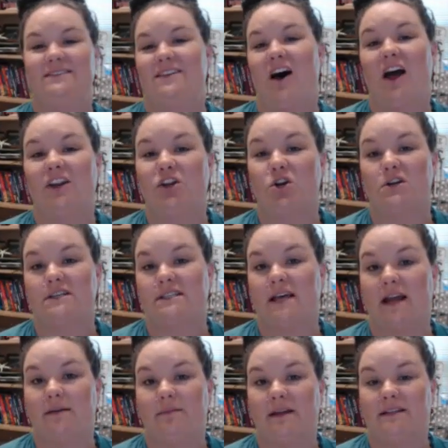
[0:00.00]
on your
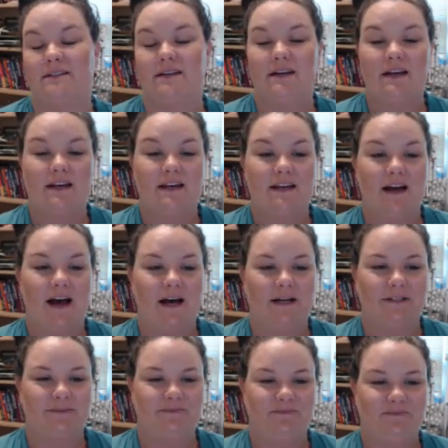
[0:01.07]
assignment.
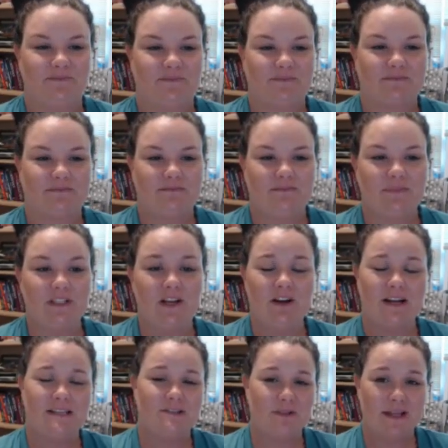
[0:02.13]
All
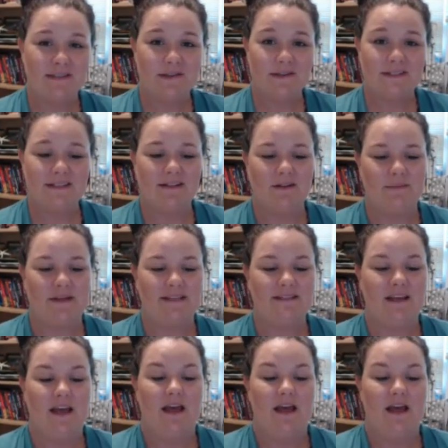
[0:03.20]
right, so that's our syllabus.